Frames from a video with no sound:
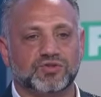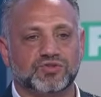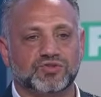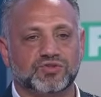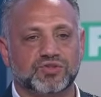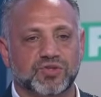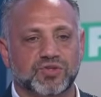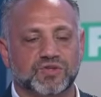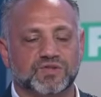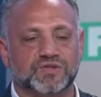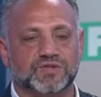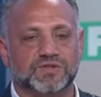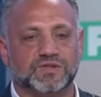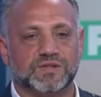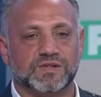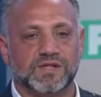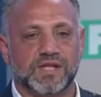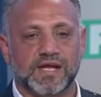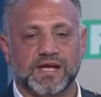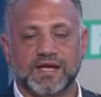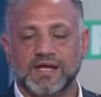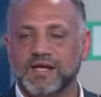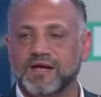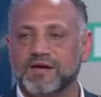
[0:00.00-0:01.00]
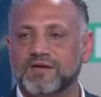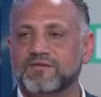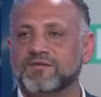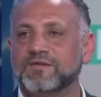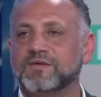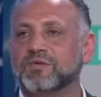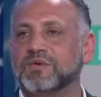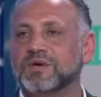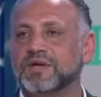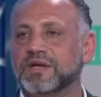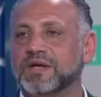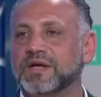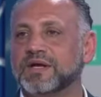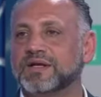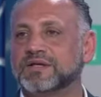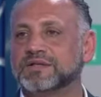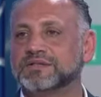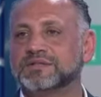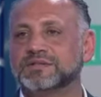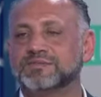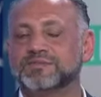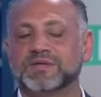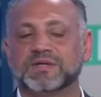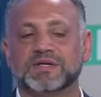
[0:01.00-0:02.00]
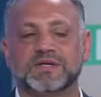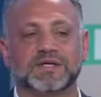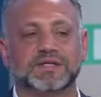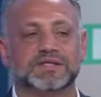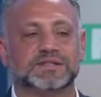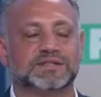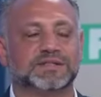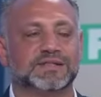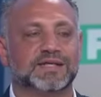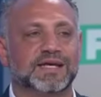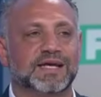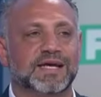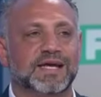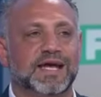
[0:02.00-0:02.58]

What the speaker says: just like everyone else, because